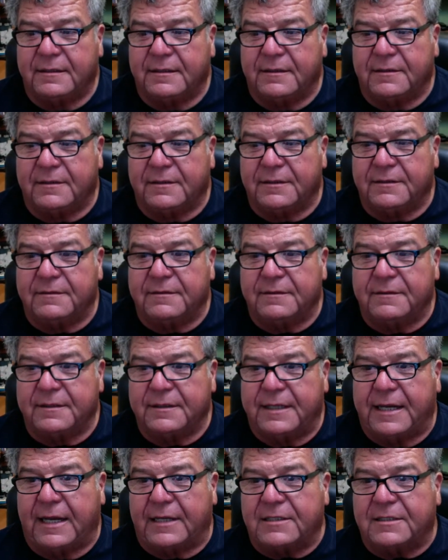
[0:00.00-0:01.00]
Those are
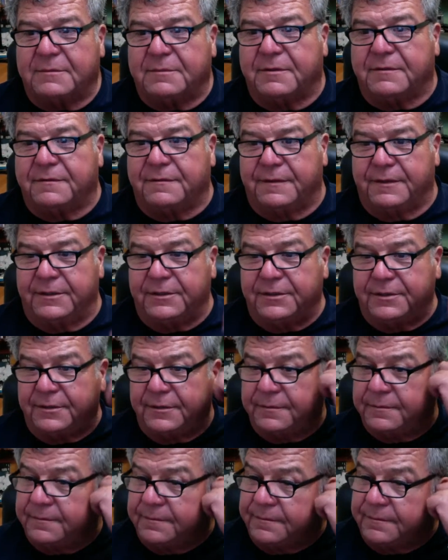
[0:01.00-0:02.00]
catchable fish.